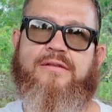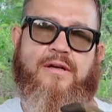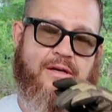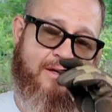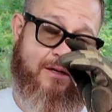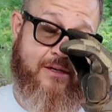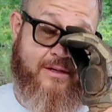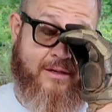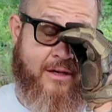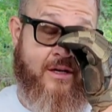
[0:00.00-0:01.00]

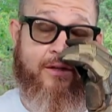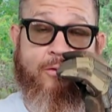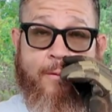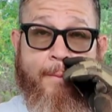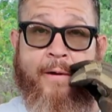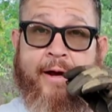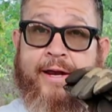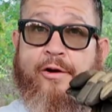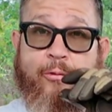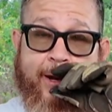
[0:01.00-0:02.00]
on the
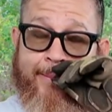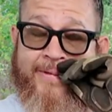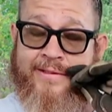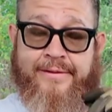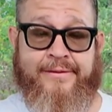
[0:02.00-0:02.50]
interwebs,